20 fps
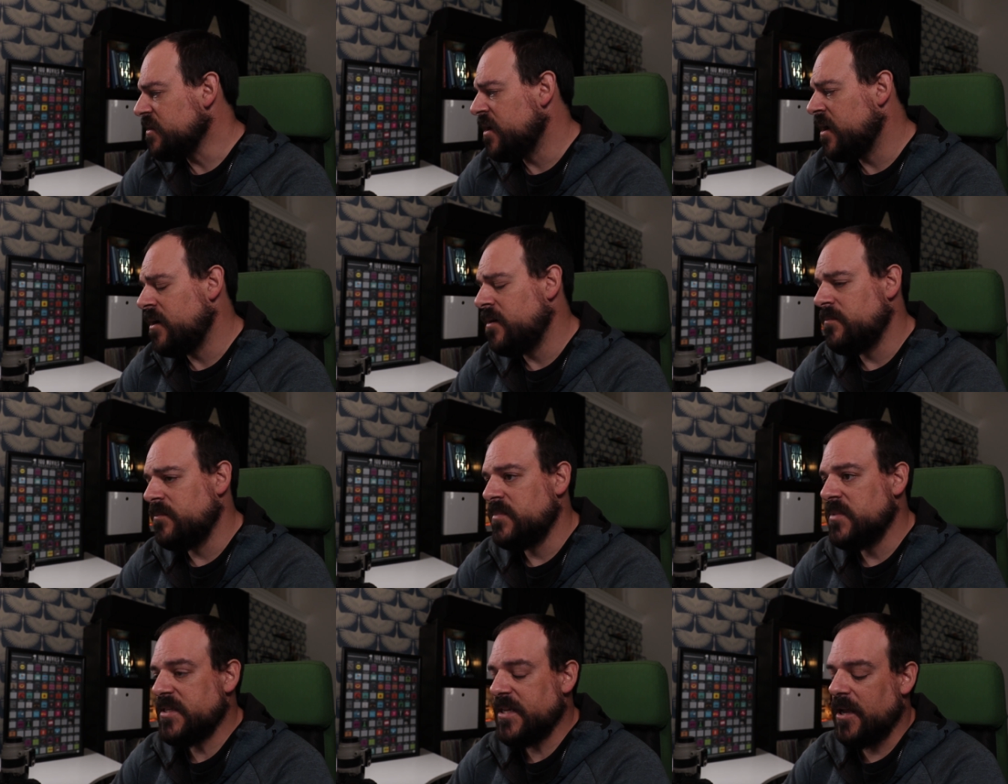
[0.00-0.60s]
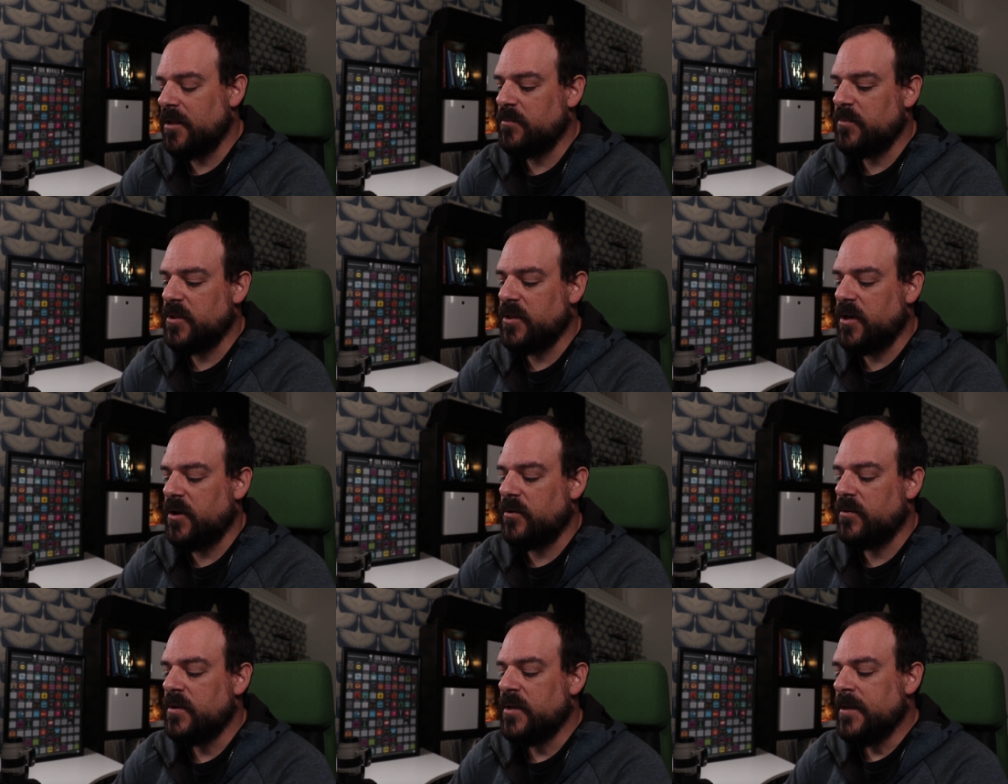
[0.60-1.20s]
um, down
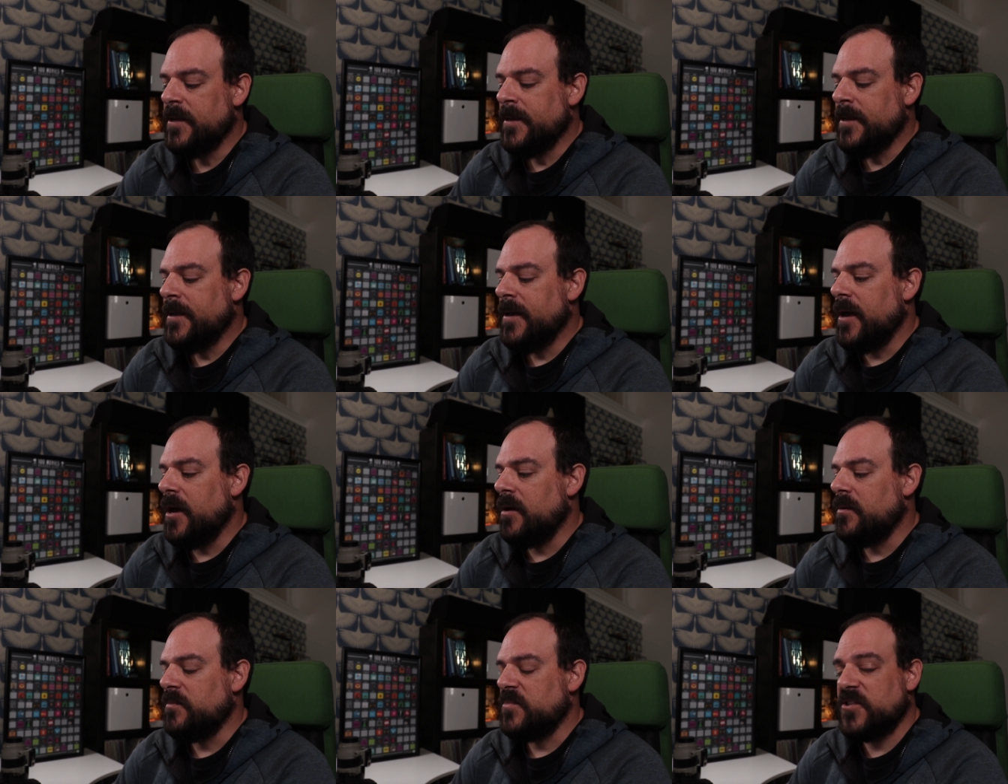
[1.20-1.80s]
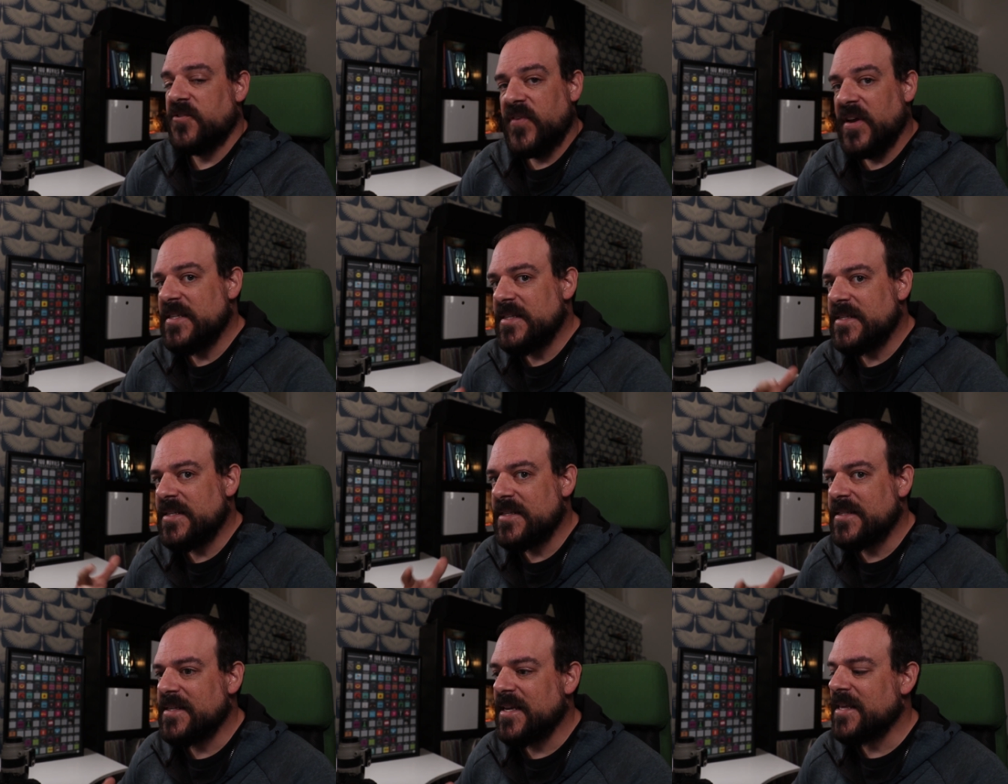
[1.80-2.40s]
below um, suffice
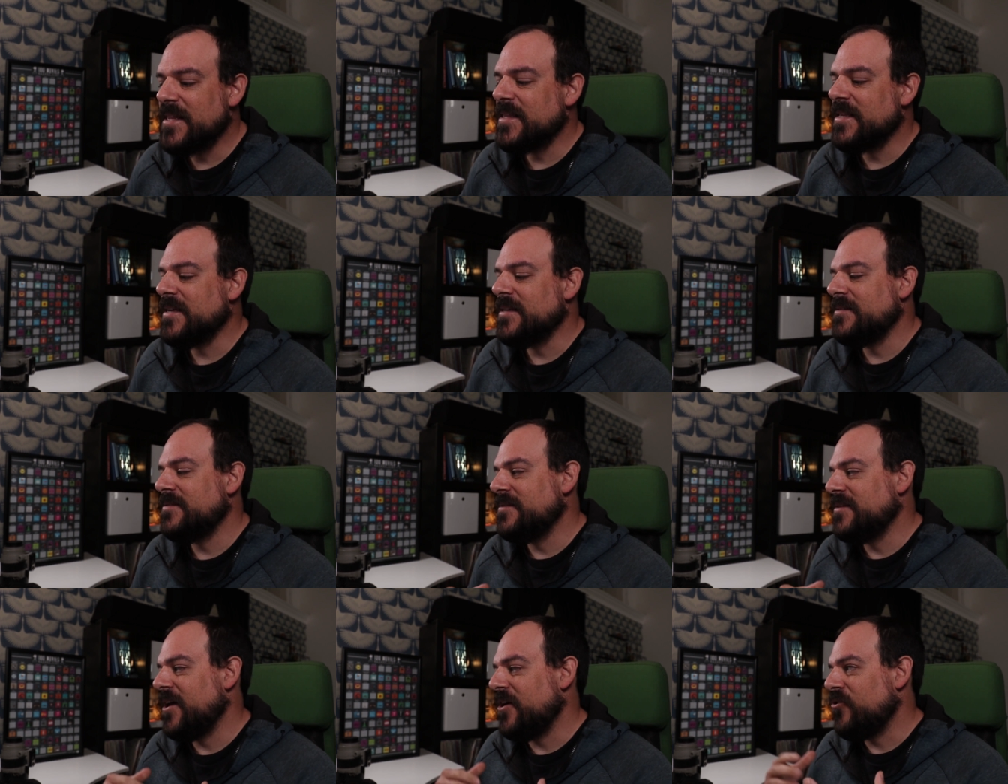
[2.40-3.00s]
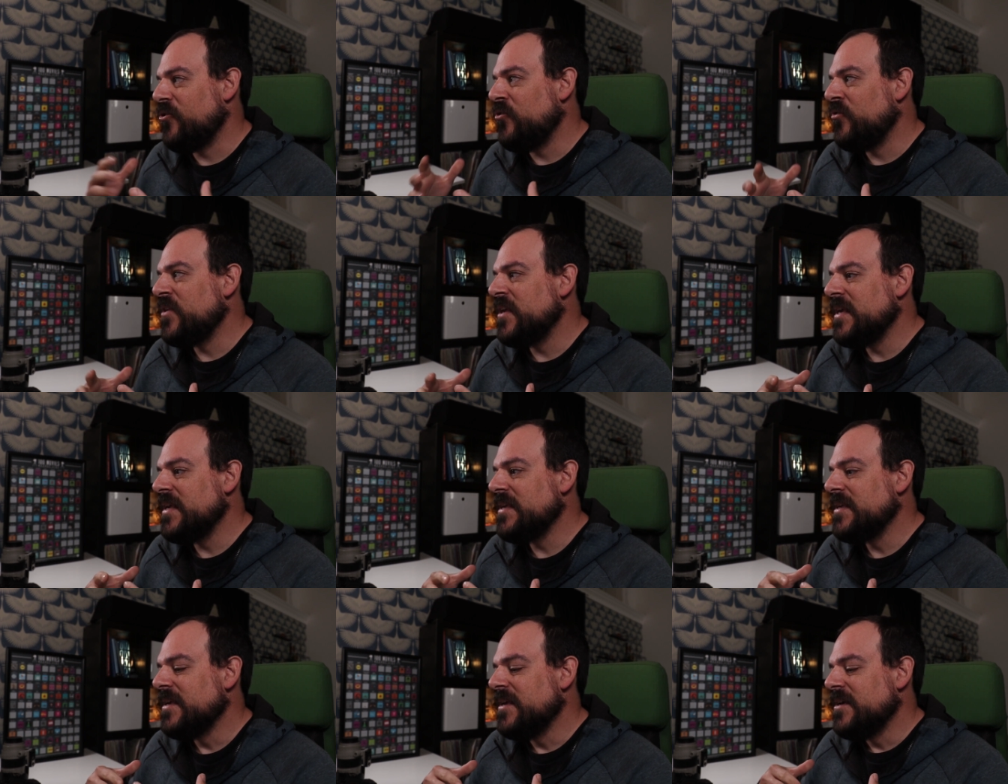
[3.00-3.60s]
it to say that not
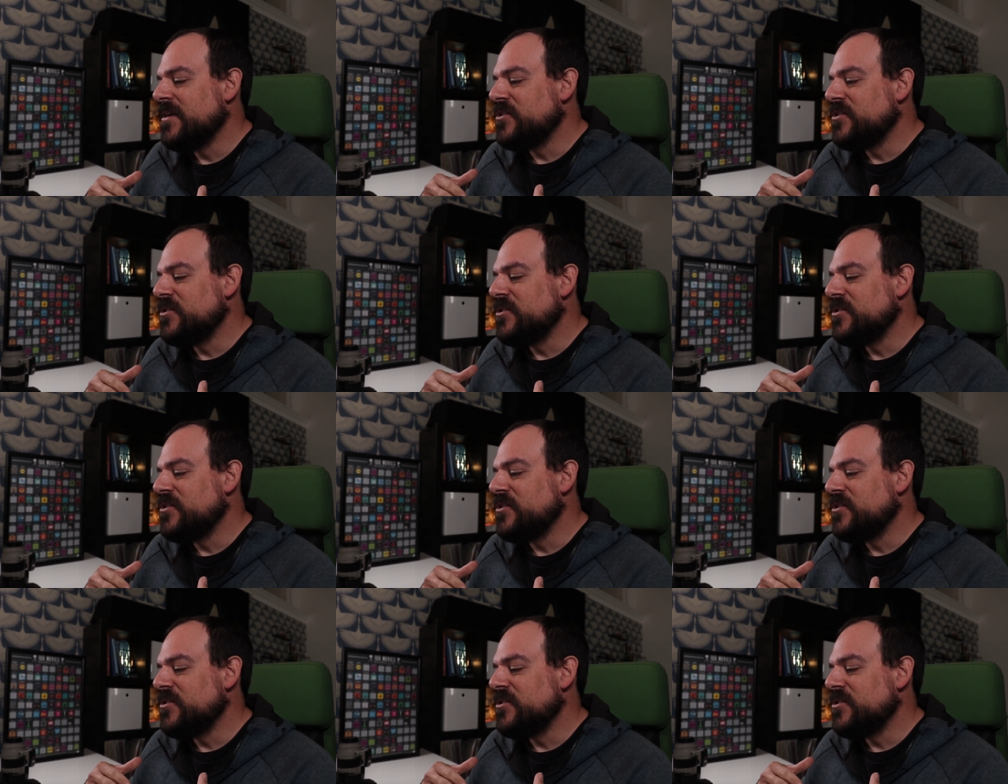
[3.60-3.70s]
only